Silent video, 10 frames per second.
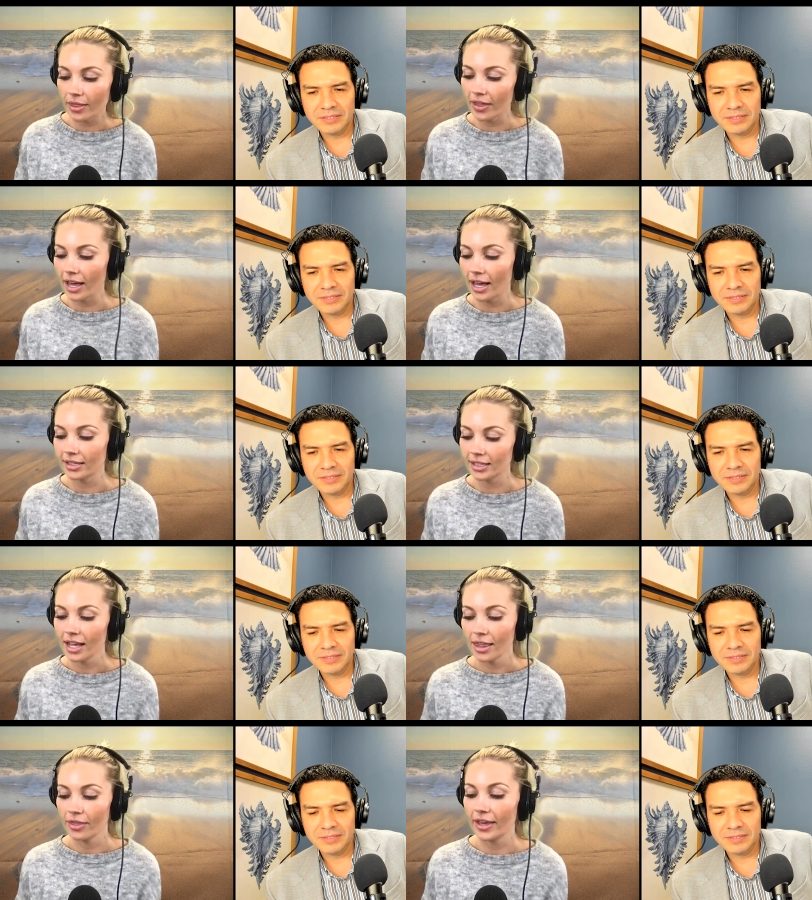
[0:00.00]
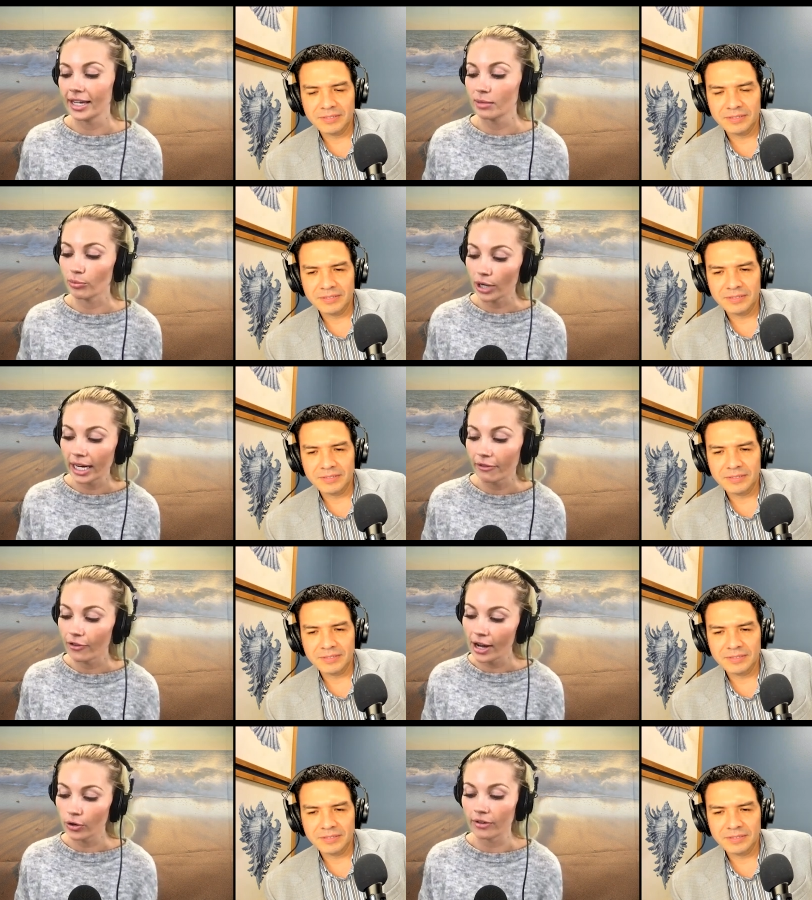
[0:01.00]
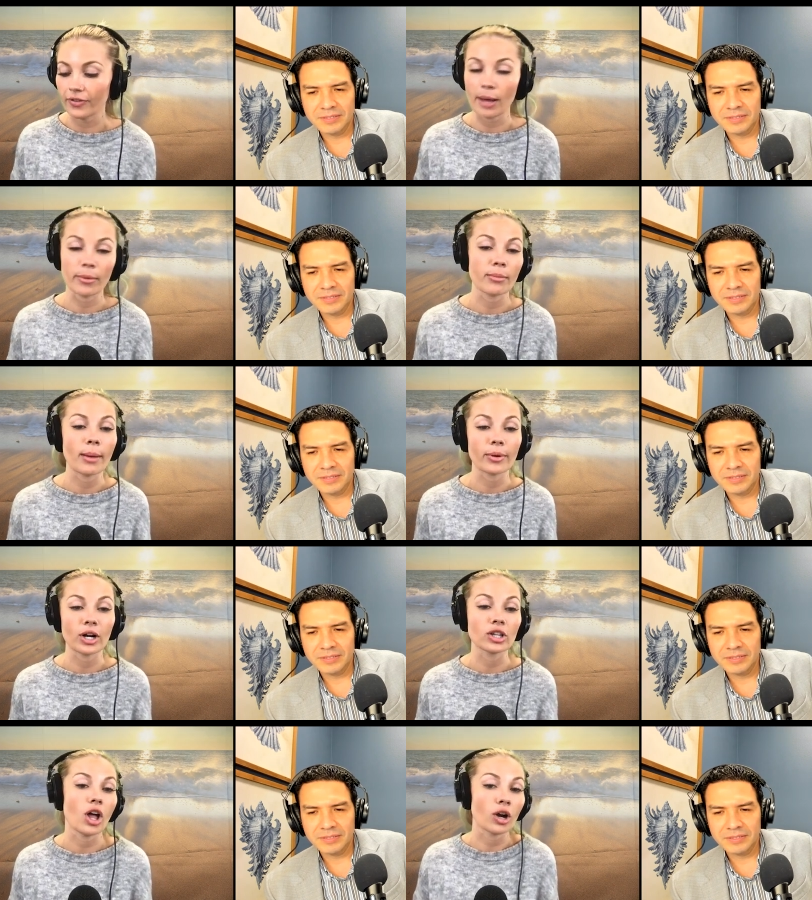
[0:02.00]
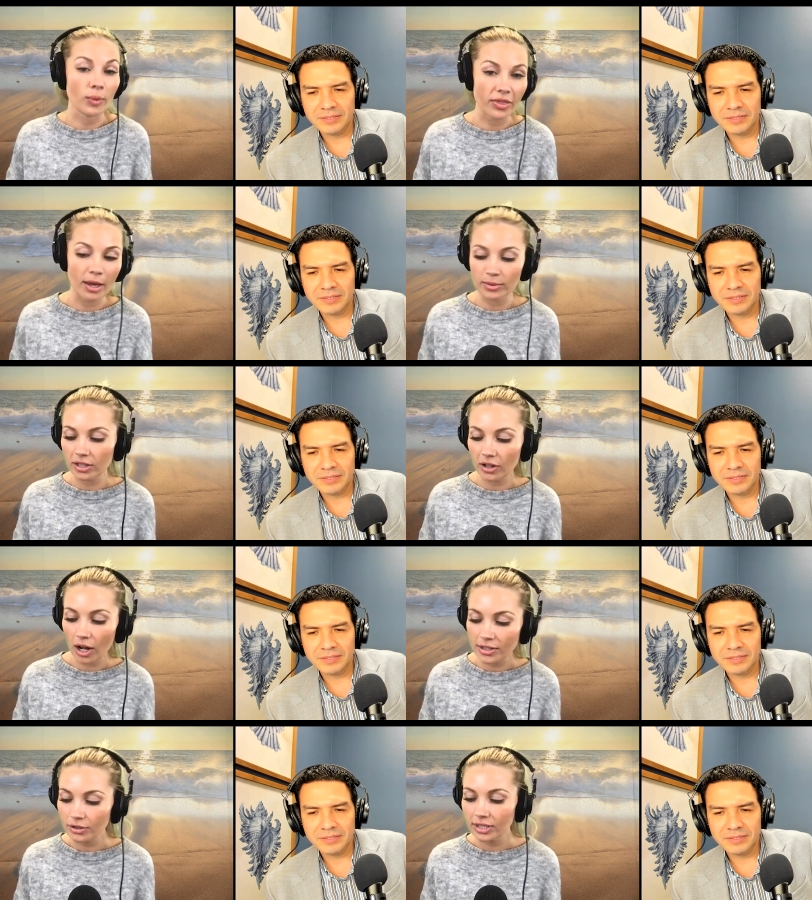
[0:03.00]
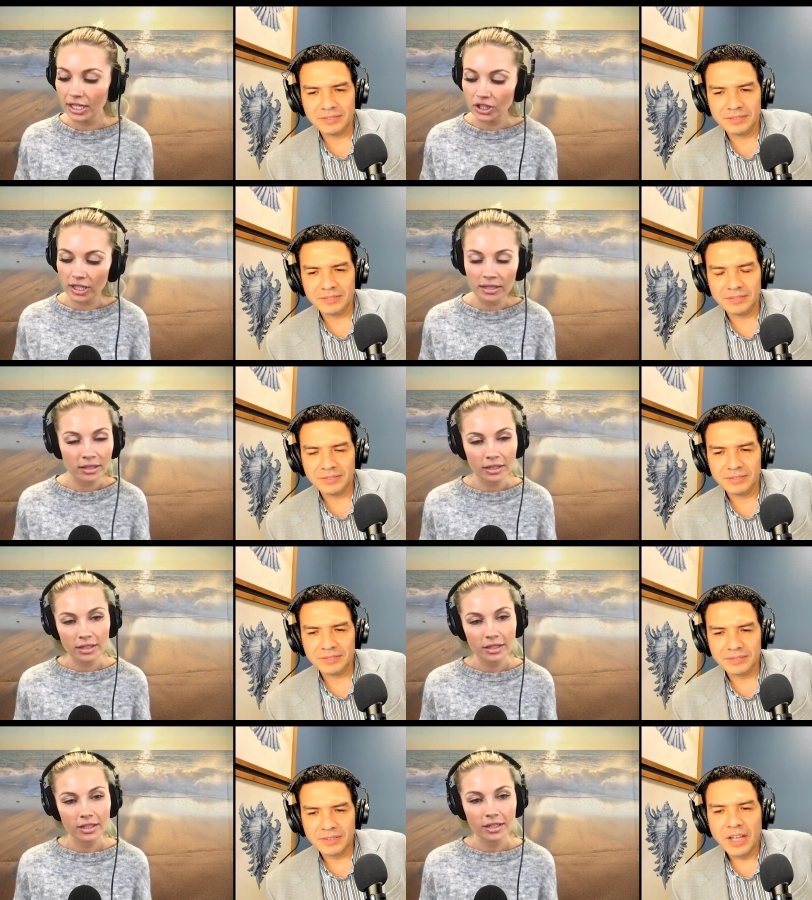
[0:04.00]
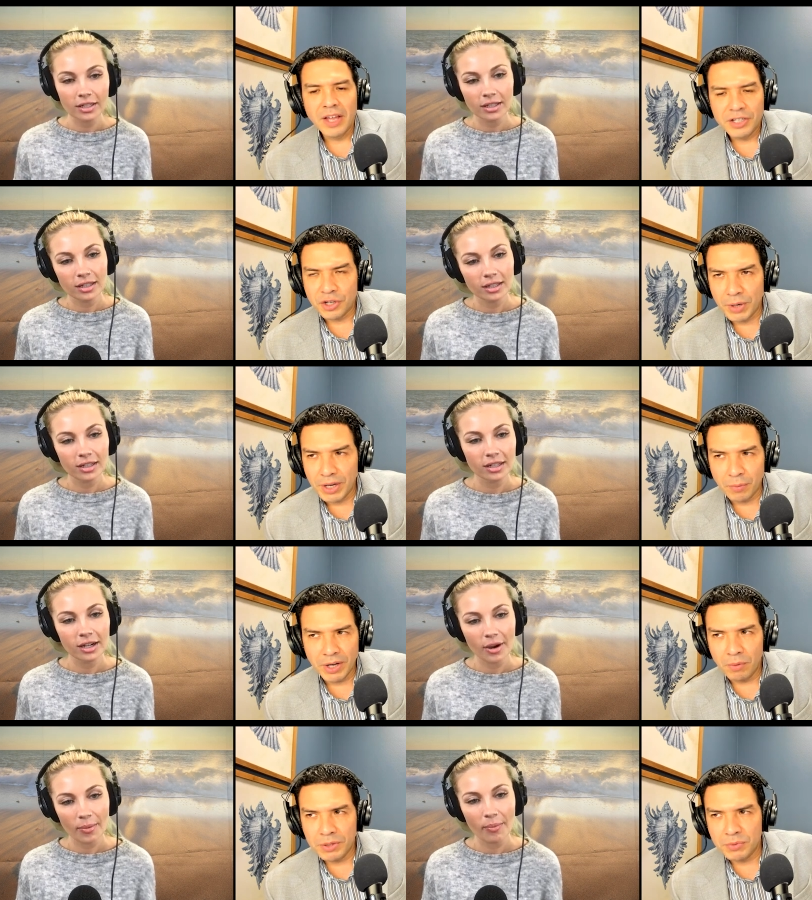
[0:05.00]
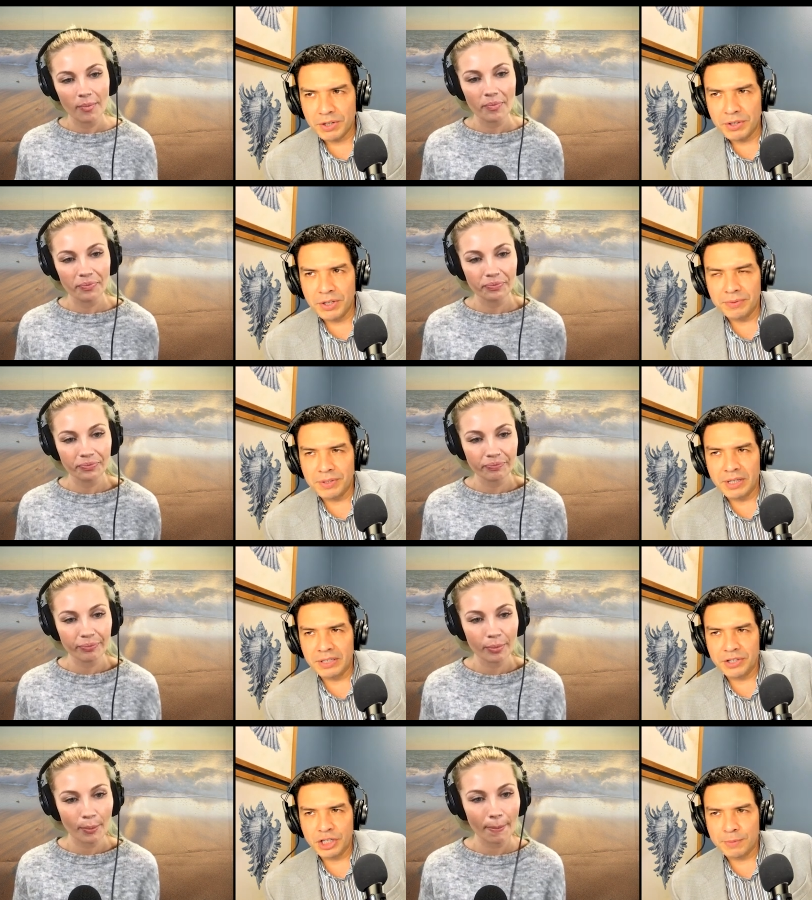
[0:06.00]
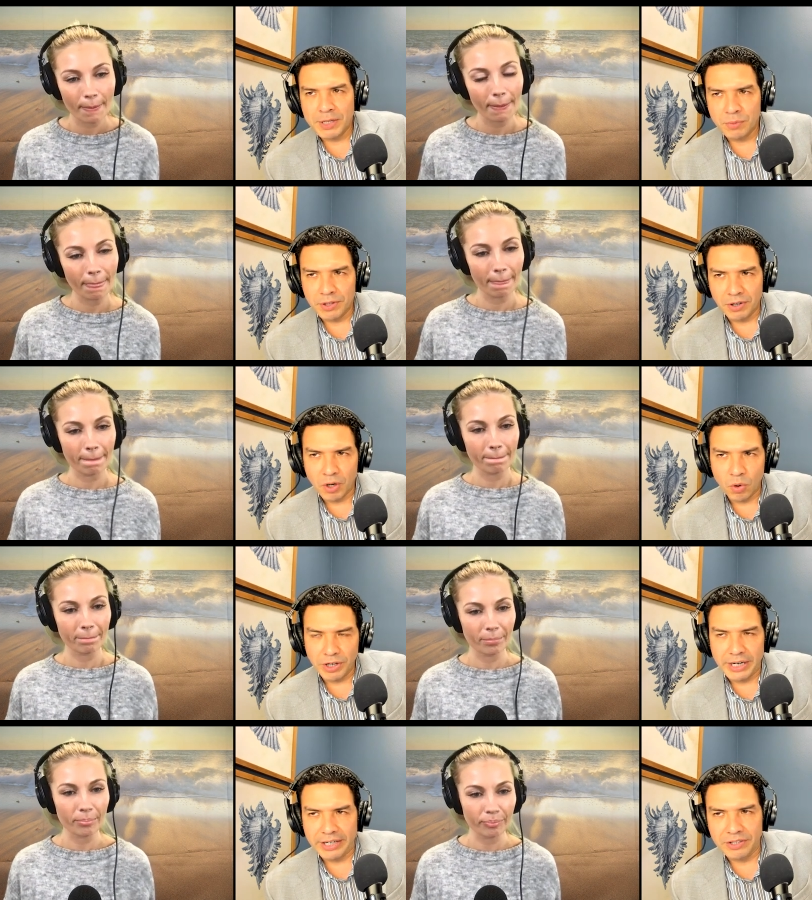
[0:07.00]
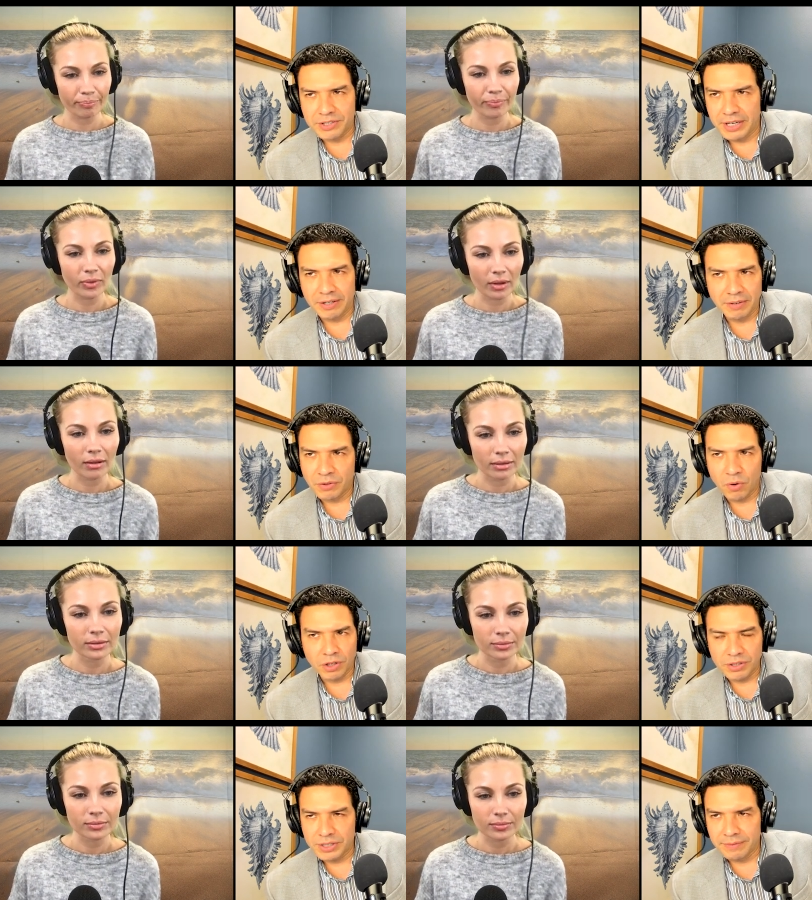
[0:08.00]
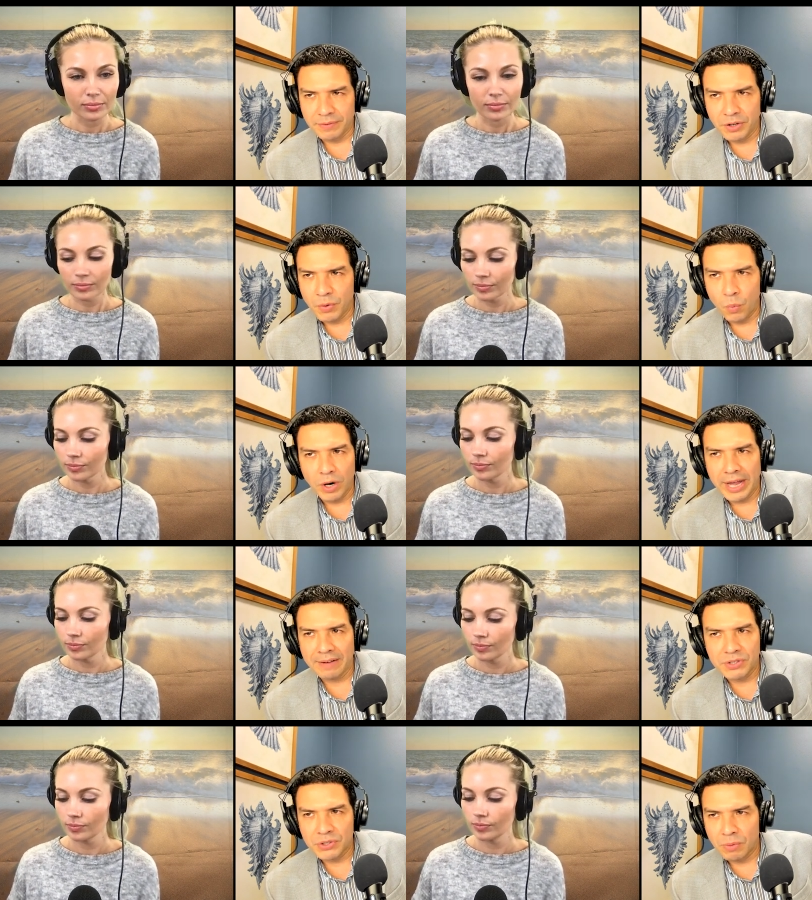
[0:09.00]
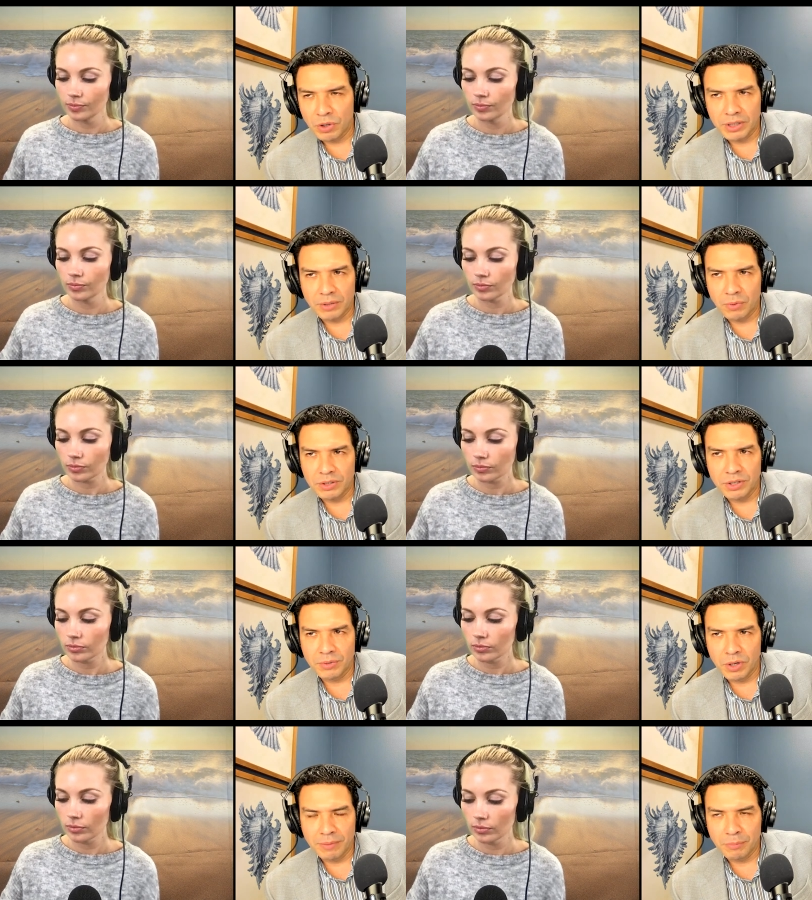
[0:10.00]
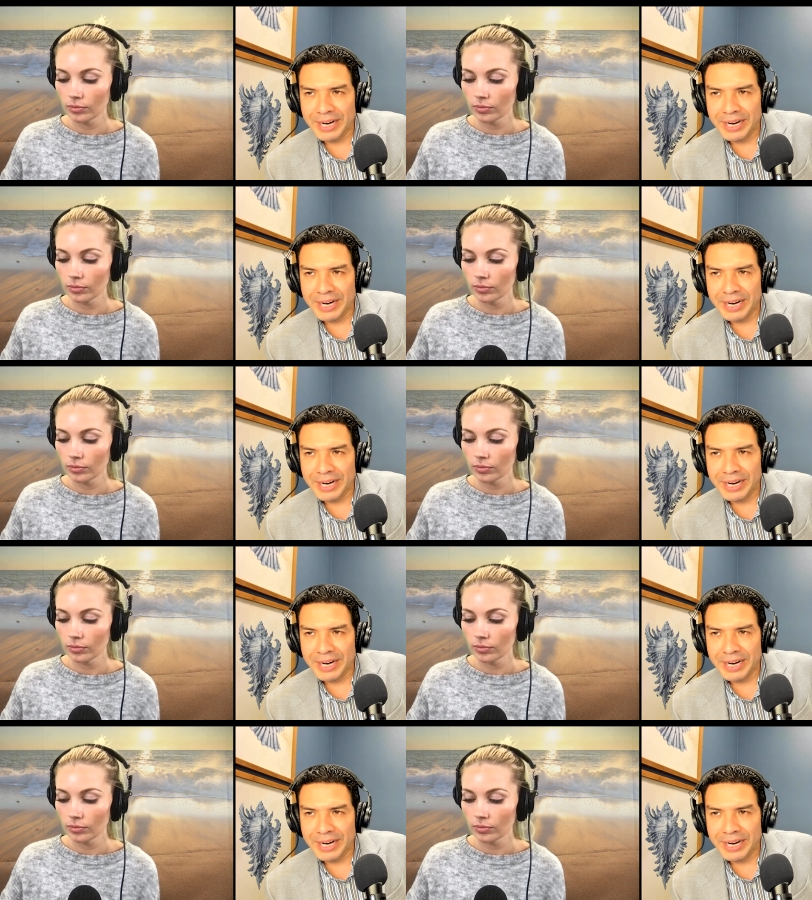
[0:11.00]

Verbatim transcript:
Speaker 1: that they can bring a friend or a family member along with them to the consultation?
Speaker 2: So we, we always, when you uh, touch base with our coordinators, there, of course, if you will have someone that want, you want to